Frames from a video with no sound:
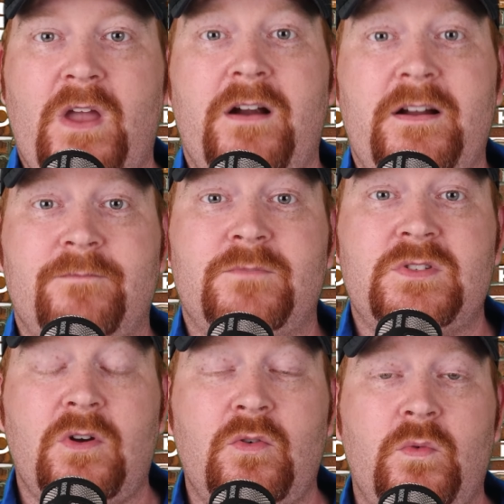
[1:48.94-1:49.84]
All right,
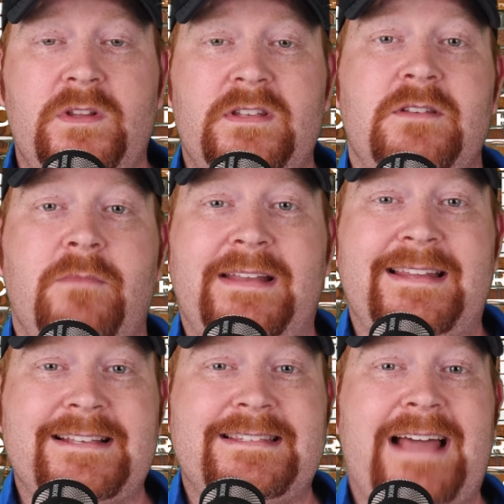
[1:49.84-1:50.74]
so with this in mind,
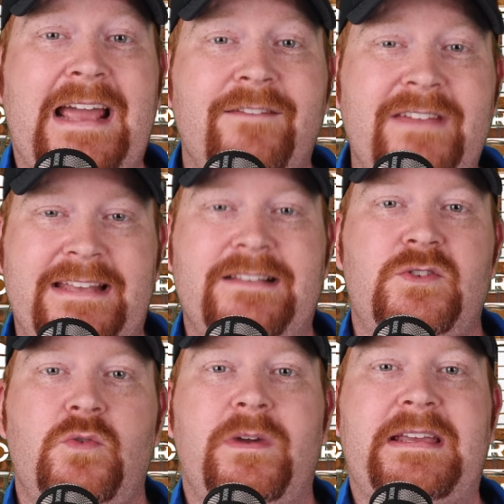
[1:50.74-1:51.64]
let's dive
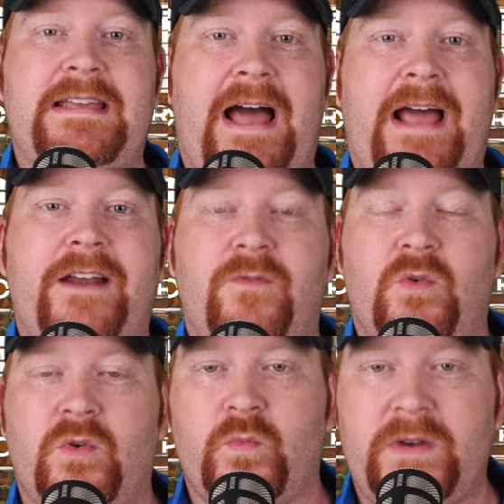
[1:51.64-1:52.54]
into a guide
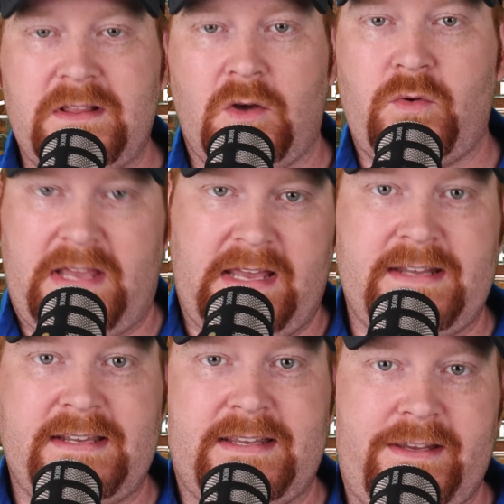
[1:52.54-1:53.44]
for
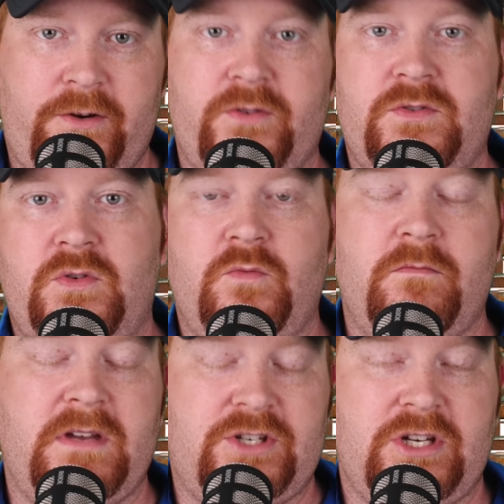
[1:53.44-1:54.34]
relocating here to
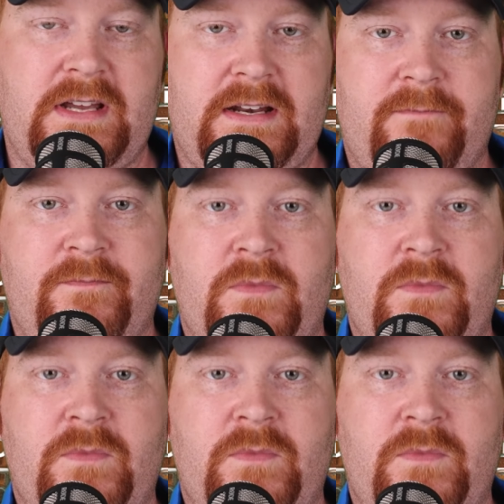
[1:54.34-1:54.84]
Michigan.